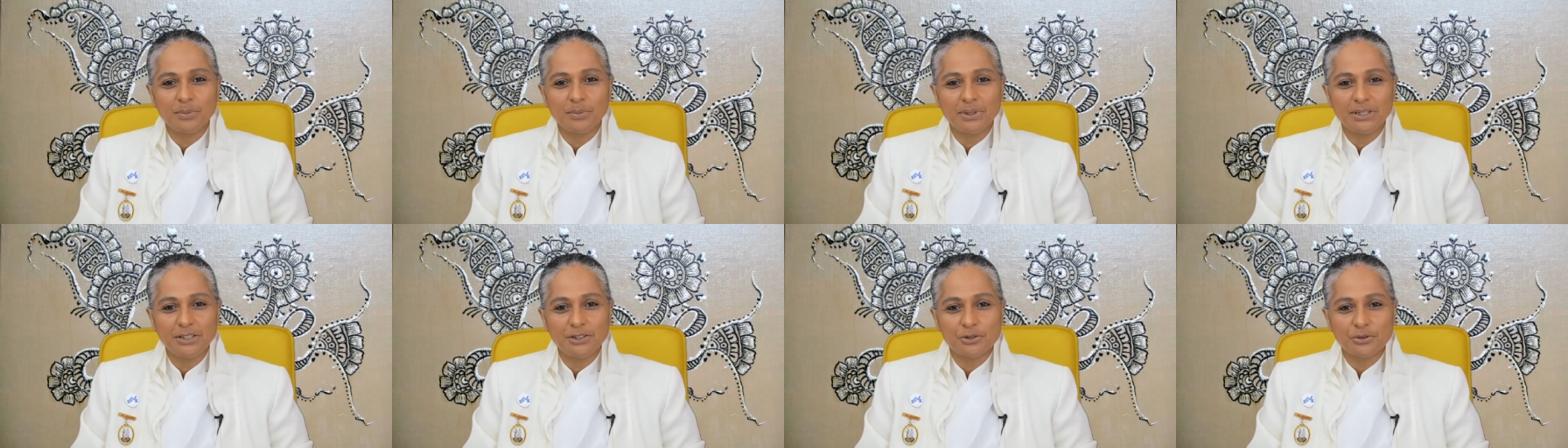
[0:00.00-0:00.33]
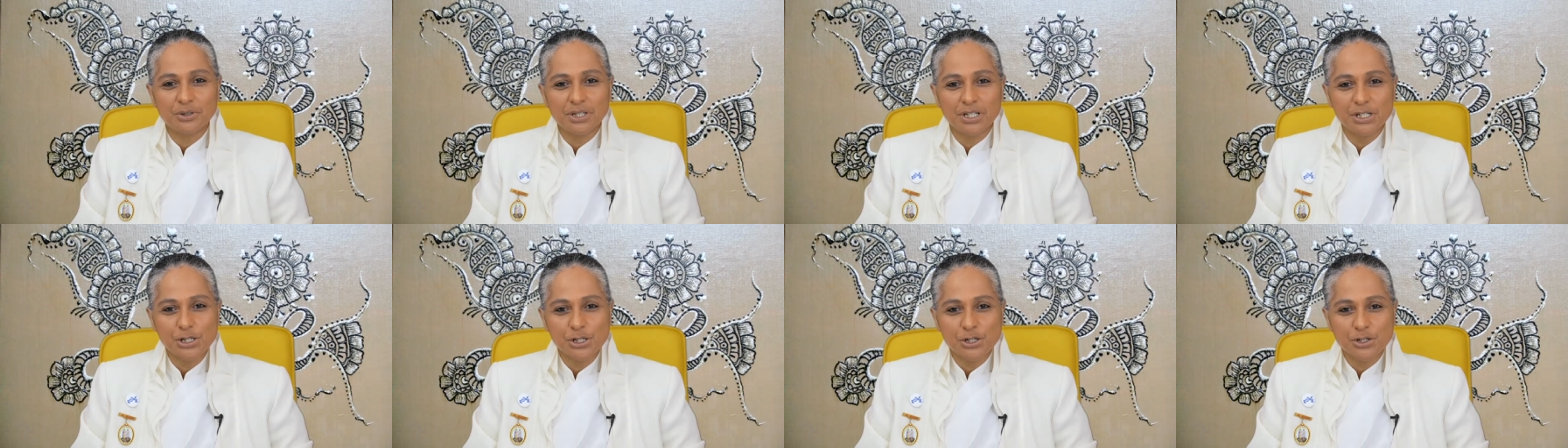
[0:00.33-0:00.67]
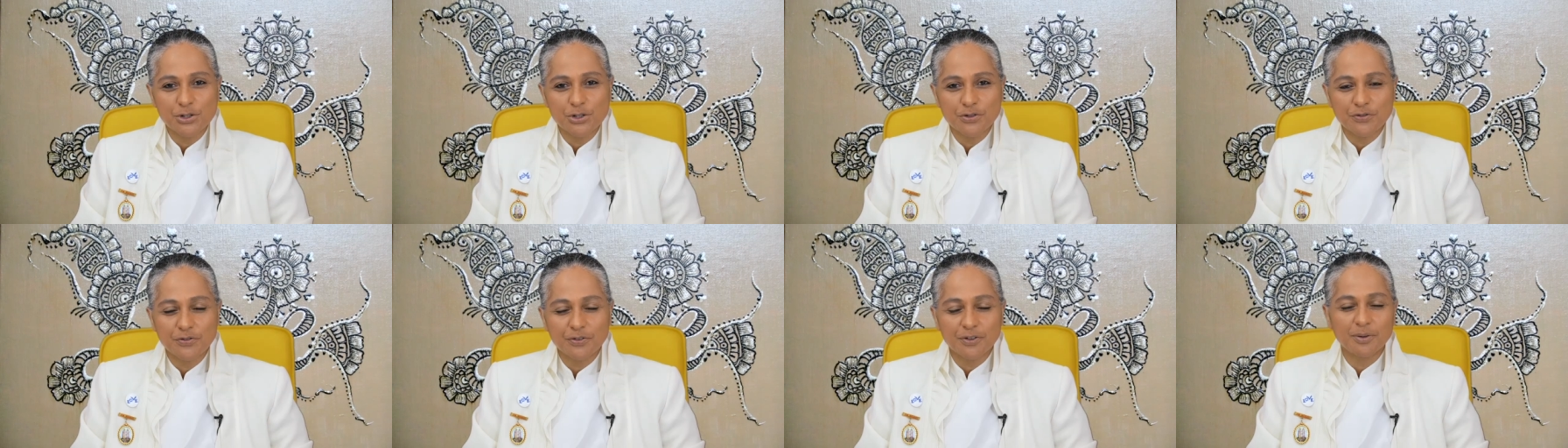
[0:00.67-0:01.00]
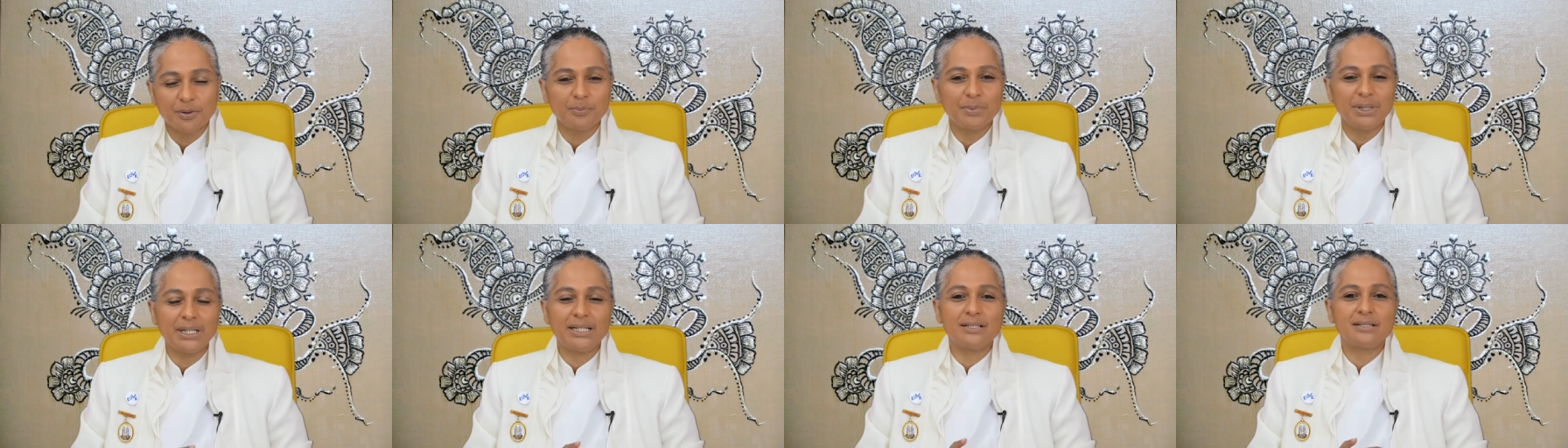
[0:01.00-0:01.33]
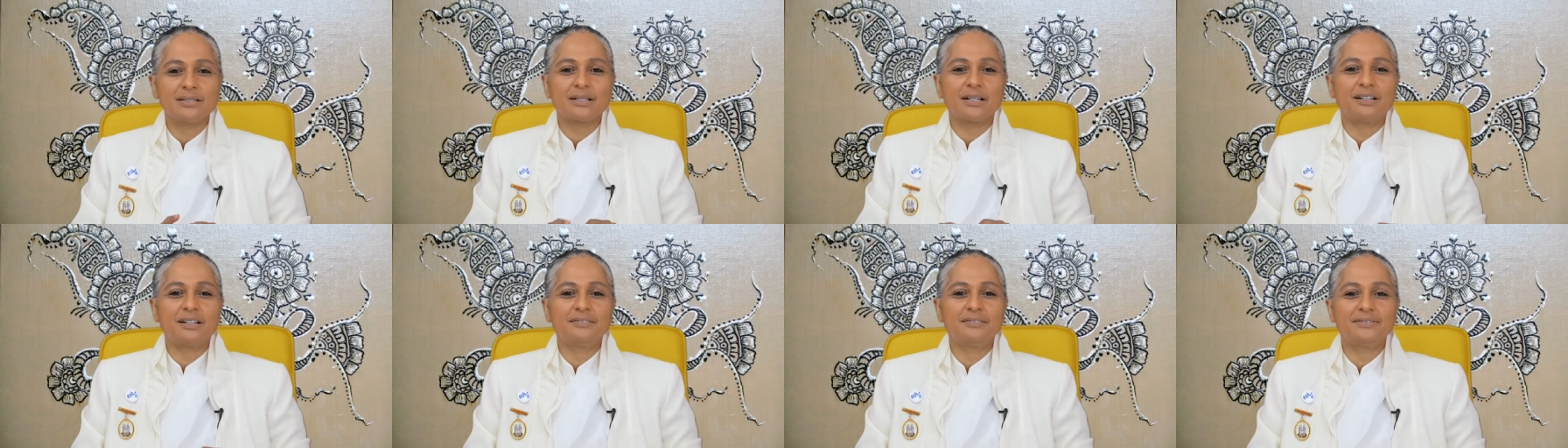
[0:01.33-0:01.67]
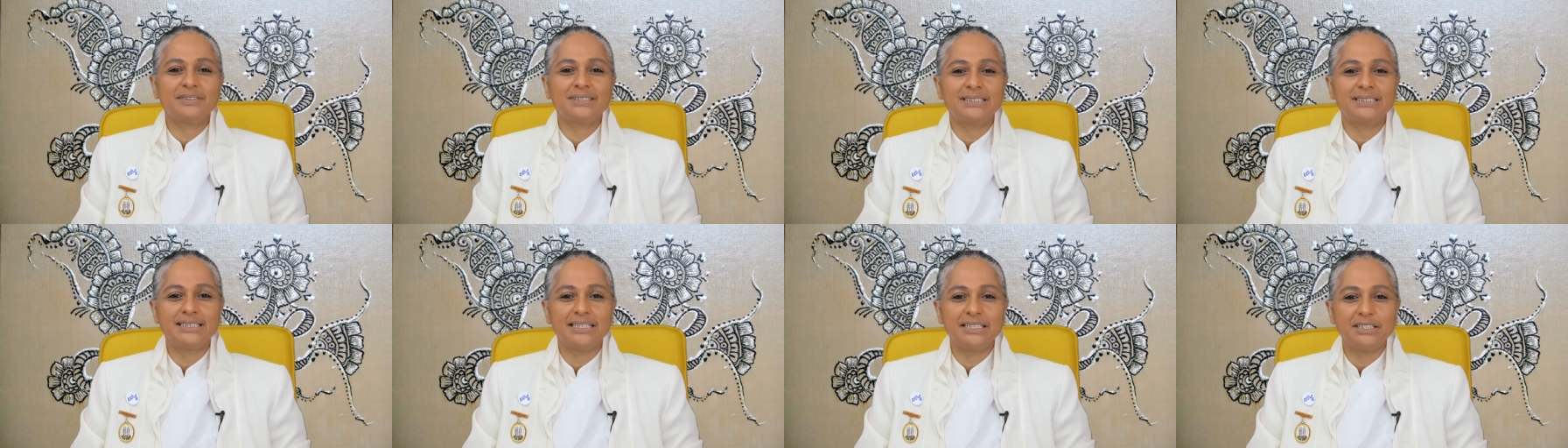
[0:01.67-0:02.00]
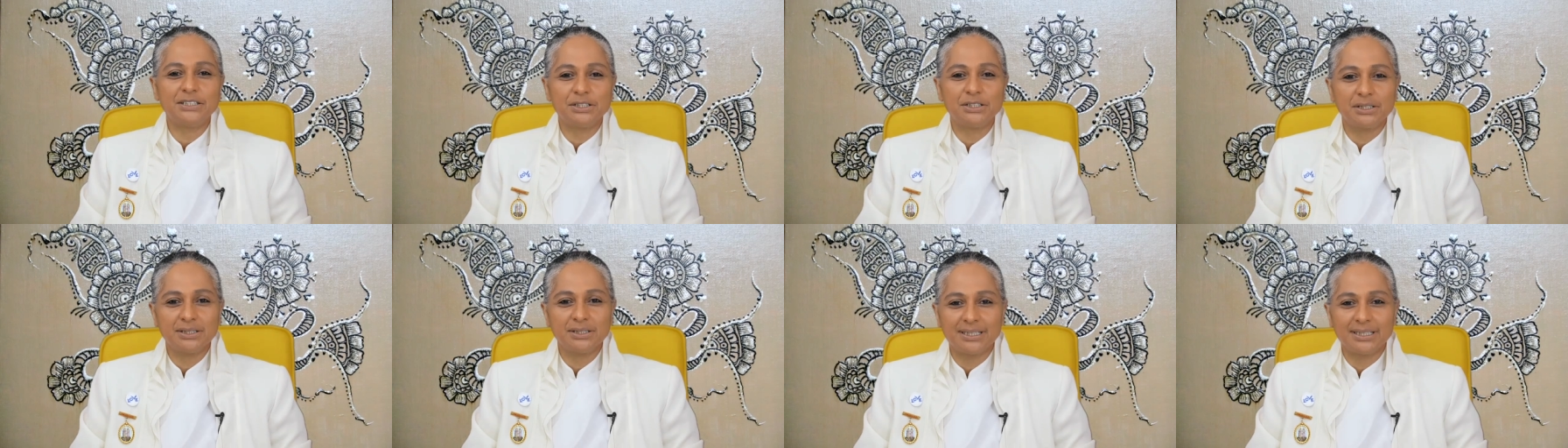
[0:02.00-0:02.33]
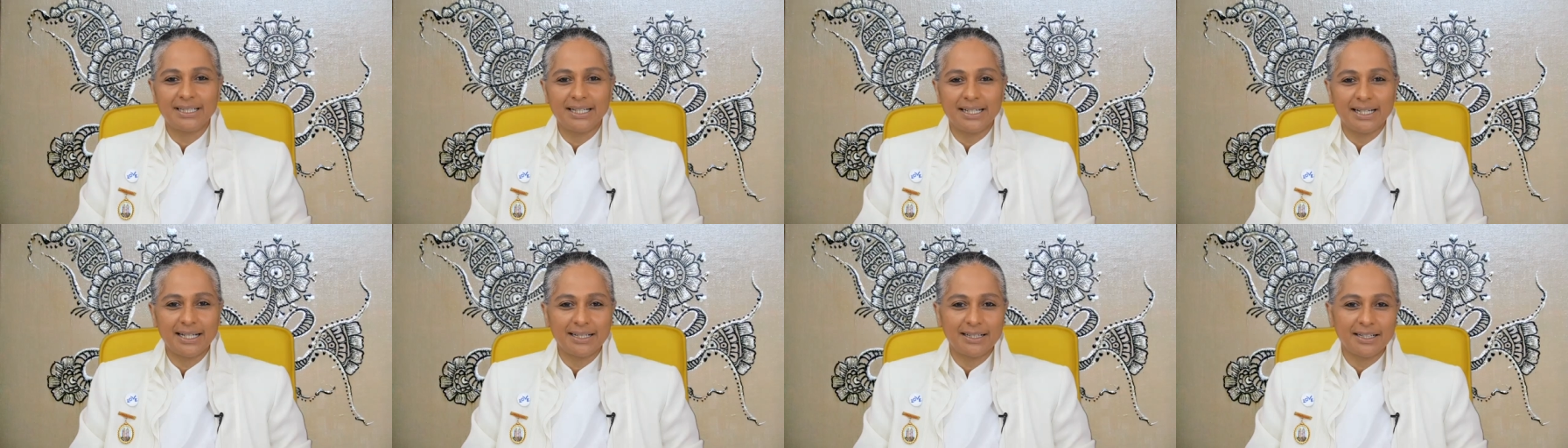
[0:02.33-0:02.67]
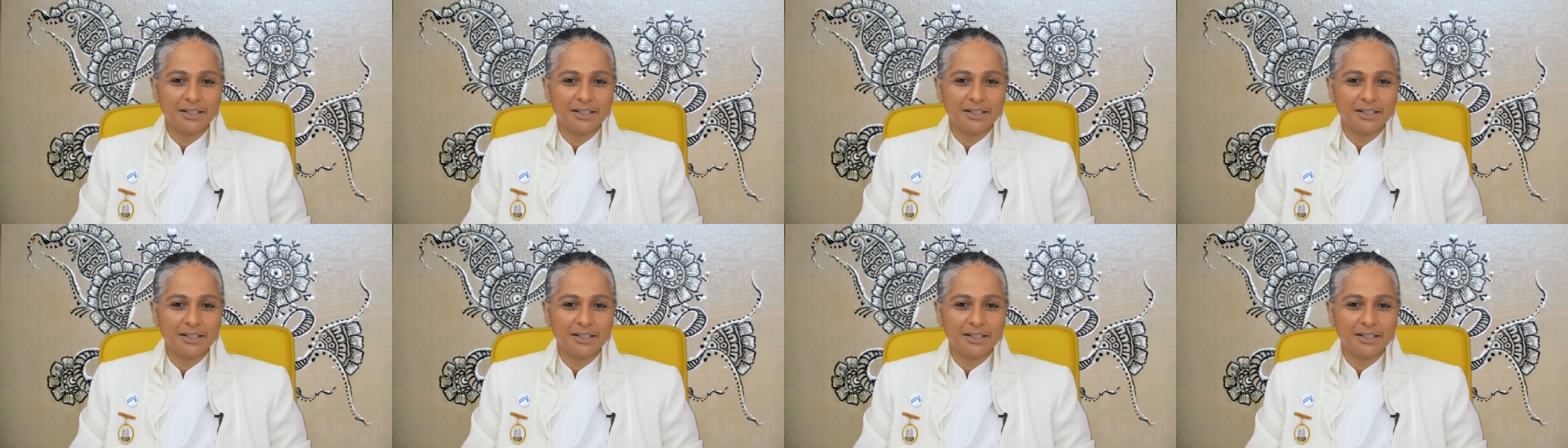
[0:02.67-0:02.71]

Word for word: many treasures from his conversation today,